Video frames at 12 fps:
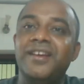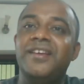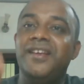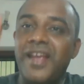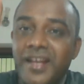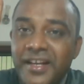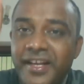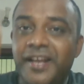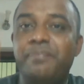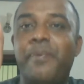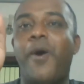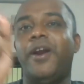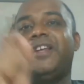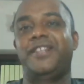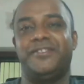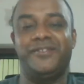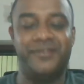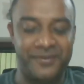Indian
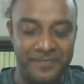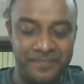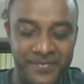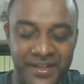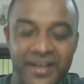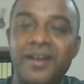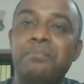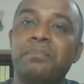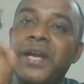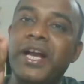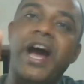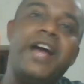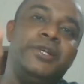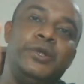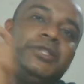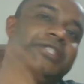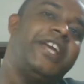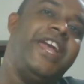politics began
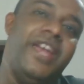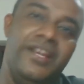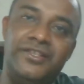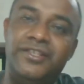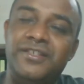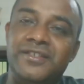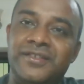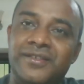to change.